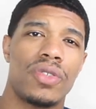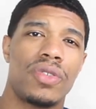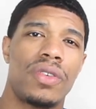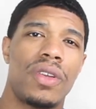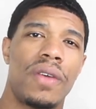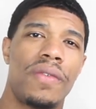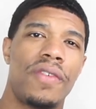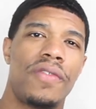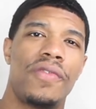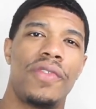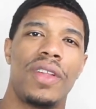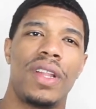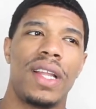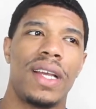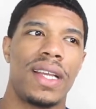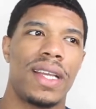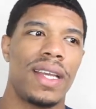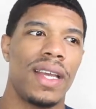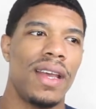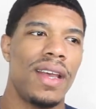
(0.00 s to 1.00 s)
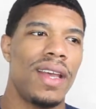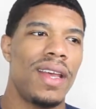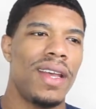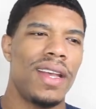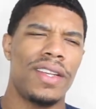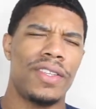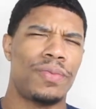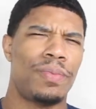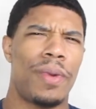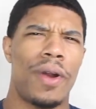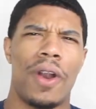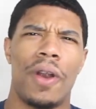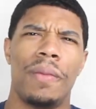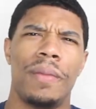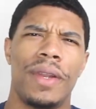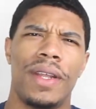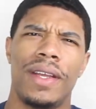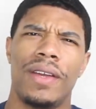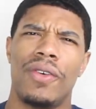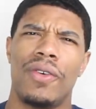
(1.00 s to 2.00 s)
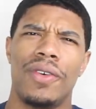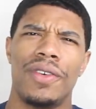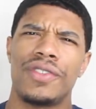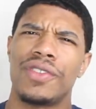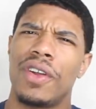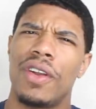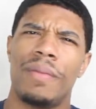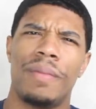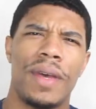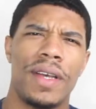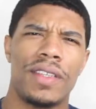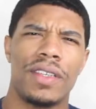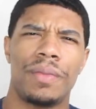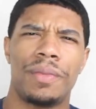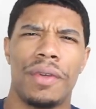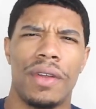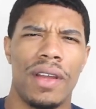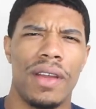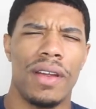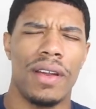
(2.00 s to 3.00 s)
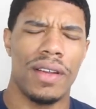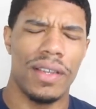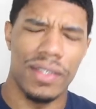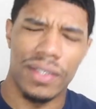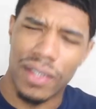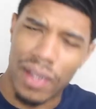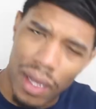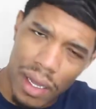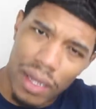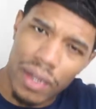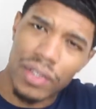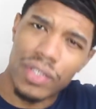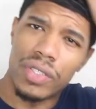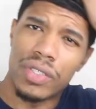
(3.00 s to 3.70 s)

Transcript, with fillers: So never feel like it's permanent or it's gonna mess up your hair. It's not.